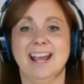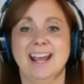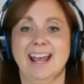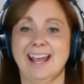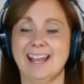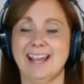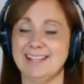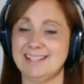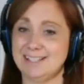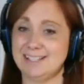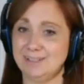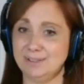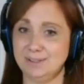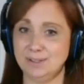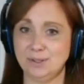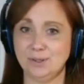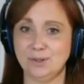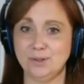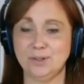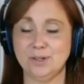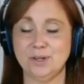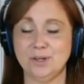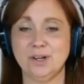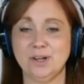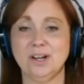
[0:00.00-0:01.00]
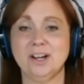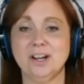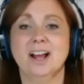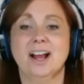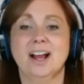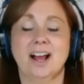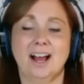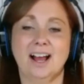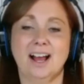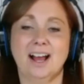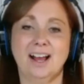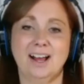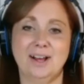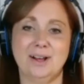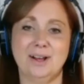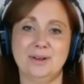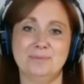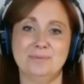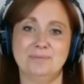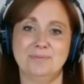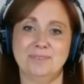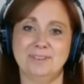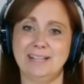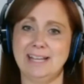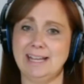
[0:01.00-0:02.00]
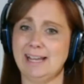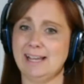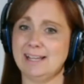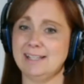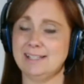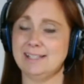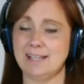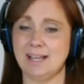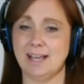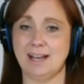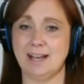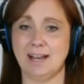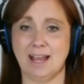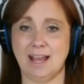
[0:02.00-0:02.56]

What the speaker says: as a learner. Like I said,